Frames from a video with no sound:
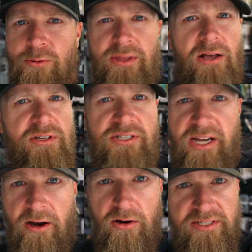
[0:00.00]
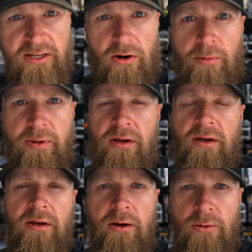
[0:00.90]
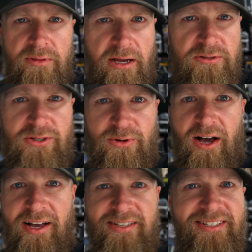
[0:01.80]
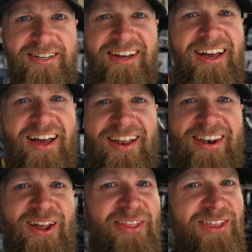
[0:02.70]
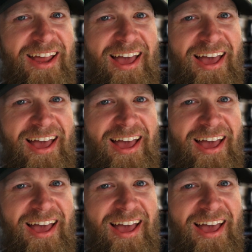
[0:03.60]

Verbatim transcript: without the JR10 Army, without you guys, nothing